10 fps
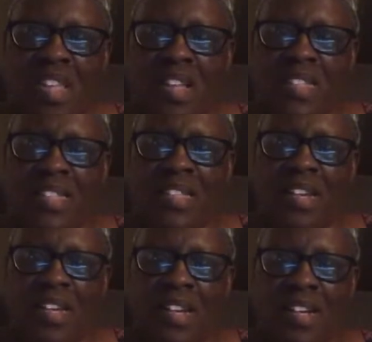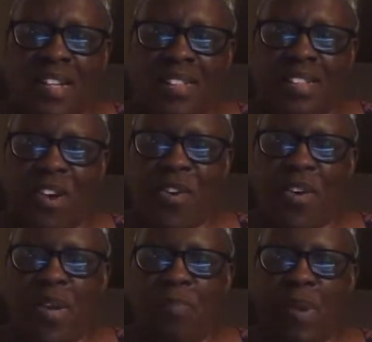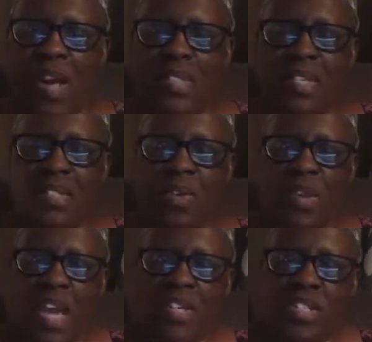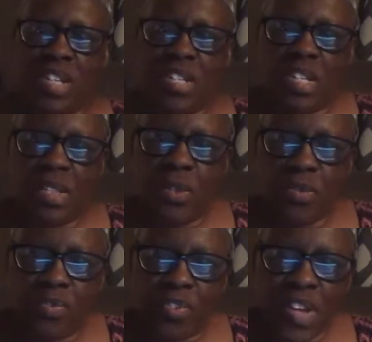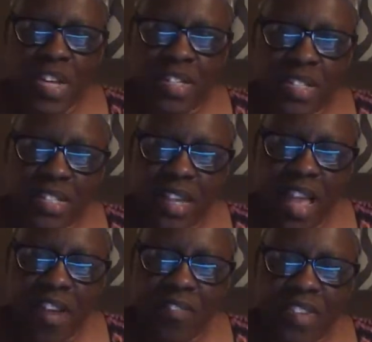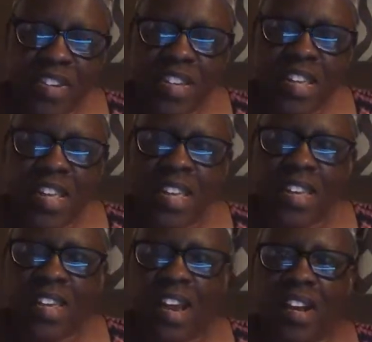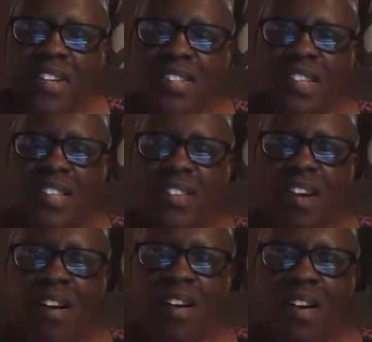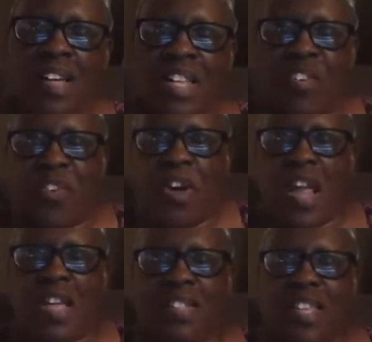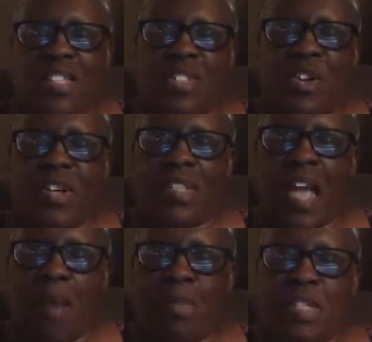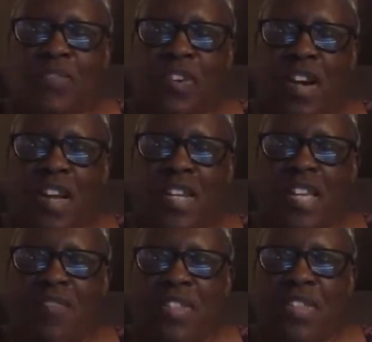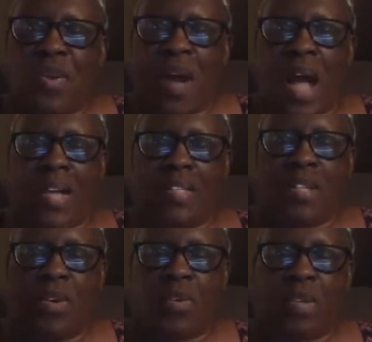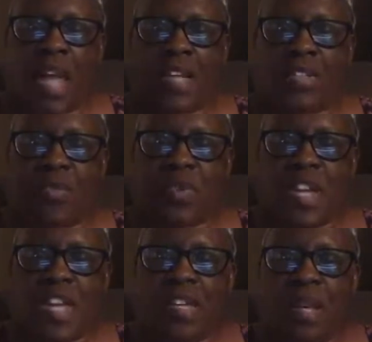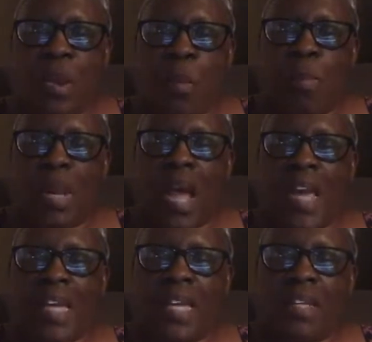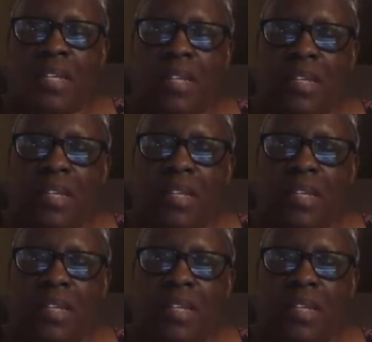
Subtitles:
Coco Empire says, okay, Gigi gluten-free, and she's laughing. Carolyn says, the 48 says, story time is fun, even though I don't like to read, but I can